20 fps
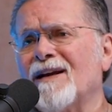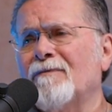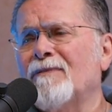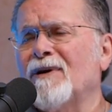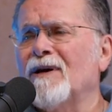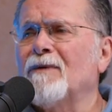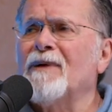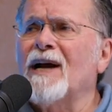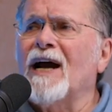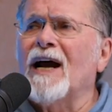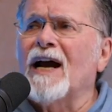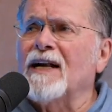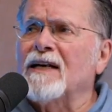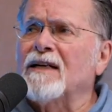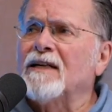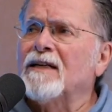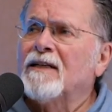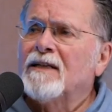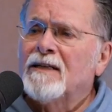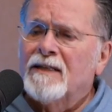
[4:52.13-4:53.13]
"Be a
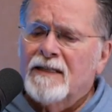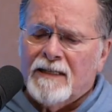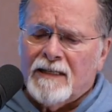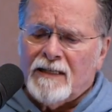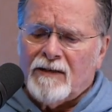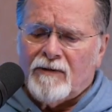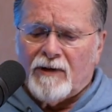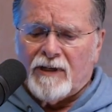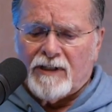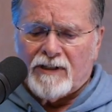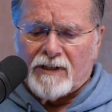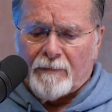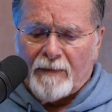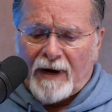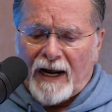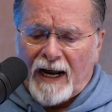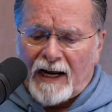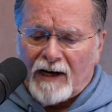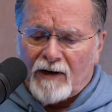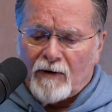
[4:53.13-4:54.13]
man." But as a
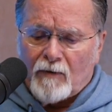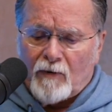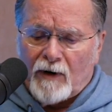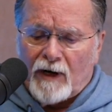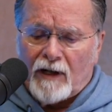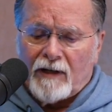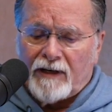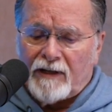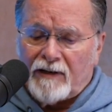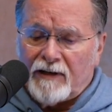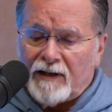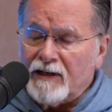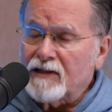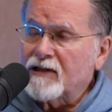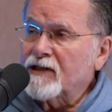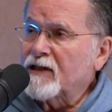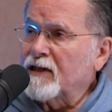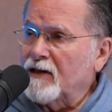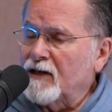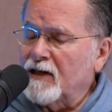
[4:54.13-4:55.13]
man, well, in
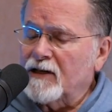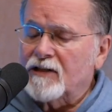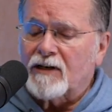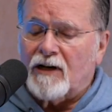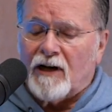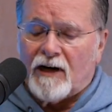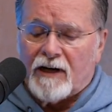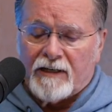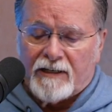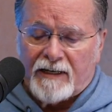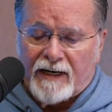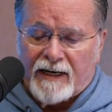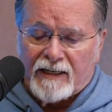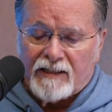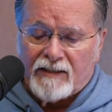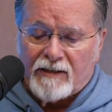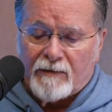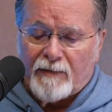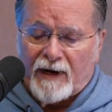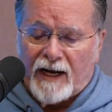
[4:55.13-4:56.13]
this in this
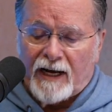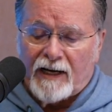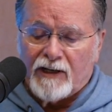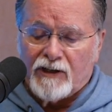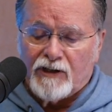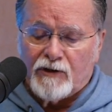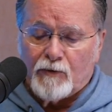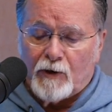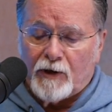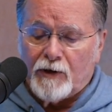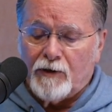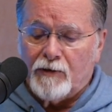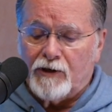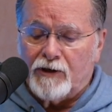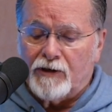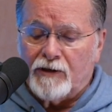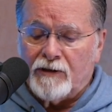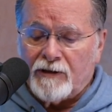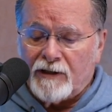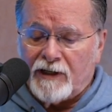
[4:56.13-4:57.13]
context, a man is one who
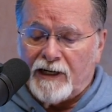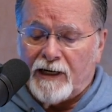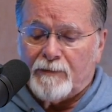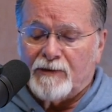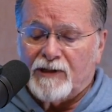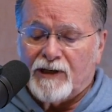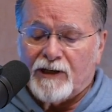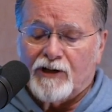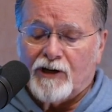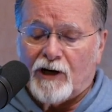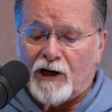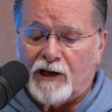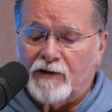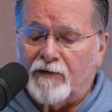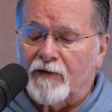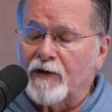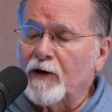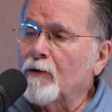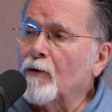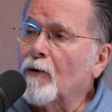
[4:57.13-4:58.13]
keeps the charge
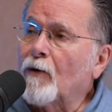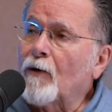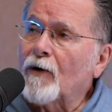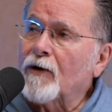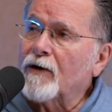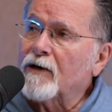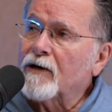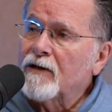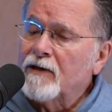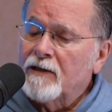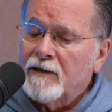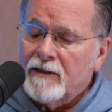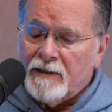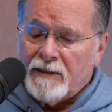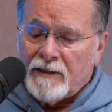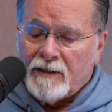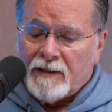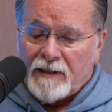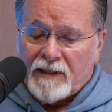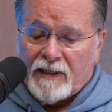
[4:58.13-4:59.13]
of the Lord.
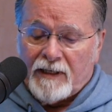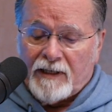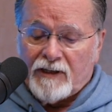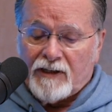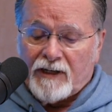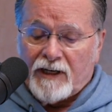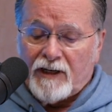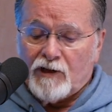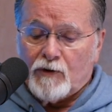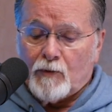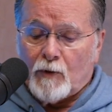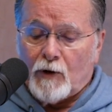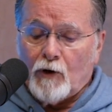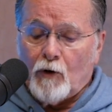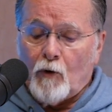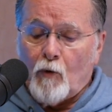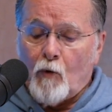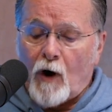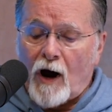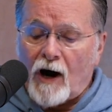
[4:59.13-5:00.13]
He's, he's one
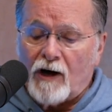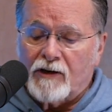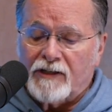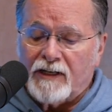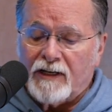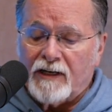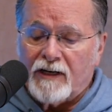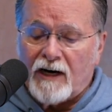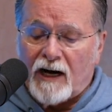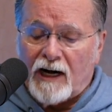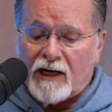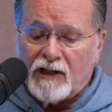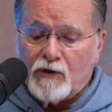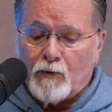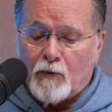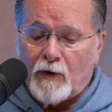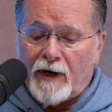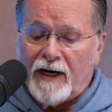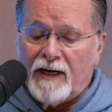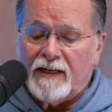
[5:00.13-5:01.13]
who walks in God's
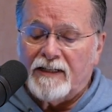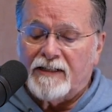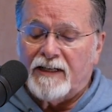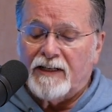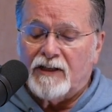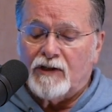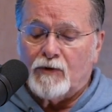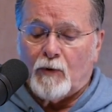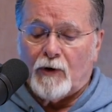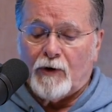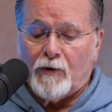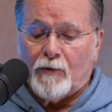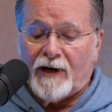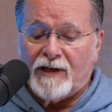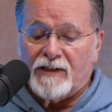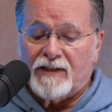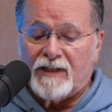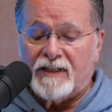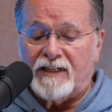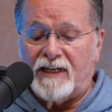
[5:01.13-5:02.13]
ways. He's one who
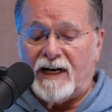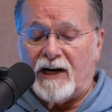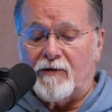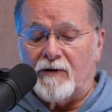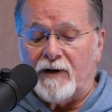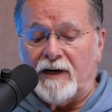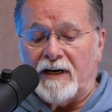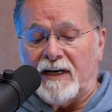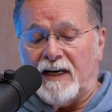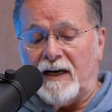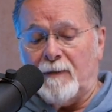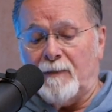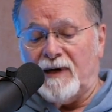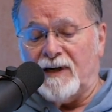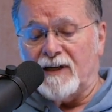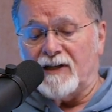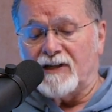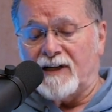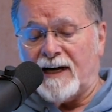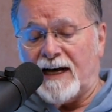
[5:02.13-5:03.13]
has integrity, keeping
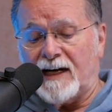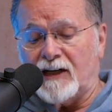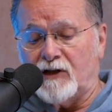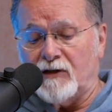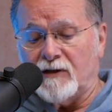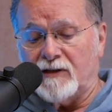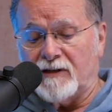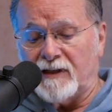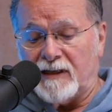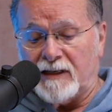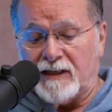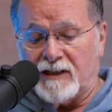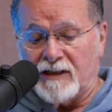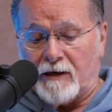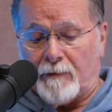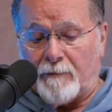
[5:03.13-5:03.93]
his statutes and his